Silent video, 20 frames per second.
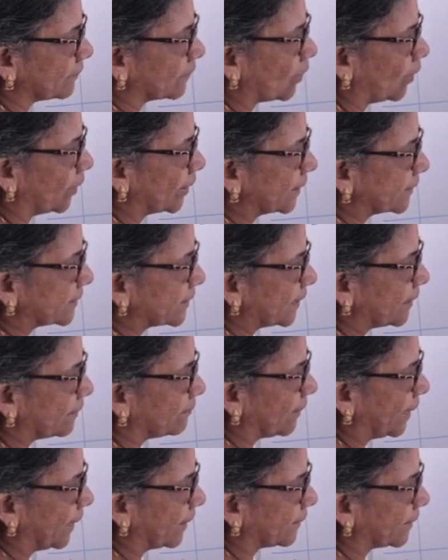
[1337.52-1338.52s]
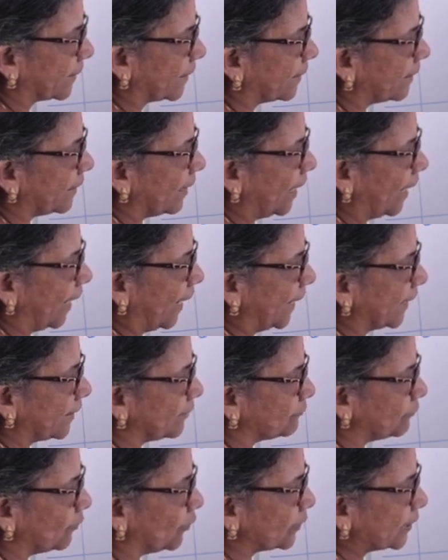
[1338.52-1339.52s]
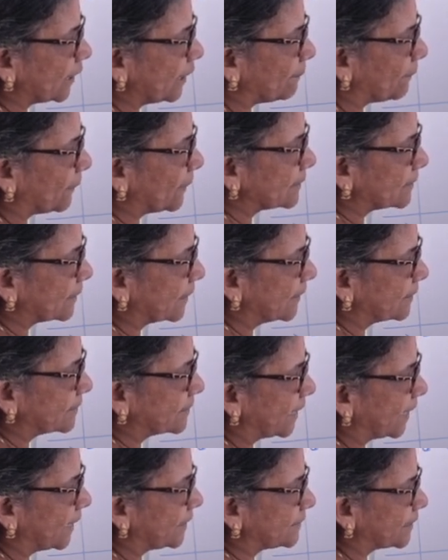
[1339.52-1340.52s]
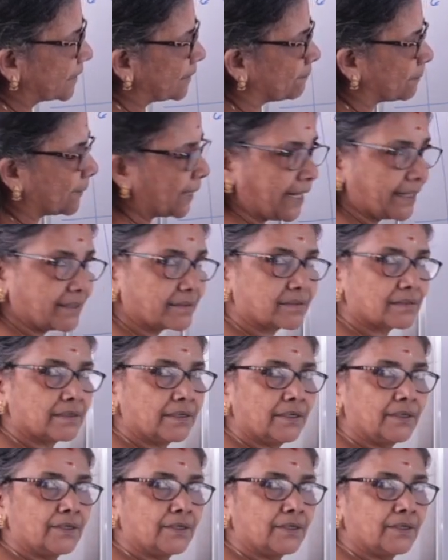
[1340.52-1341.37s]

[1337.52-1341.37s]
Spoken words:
quantity demanded and 40% change in price,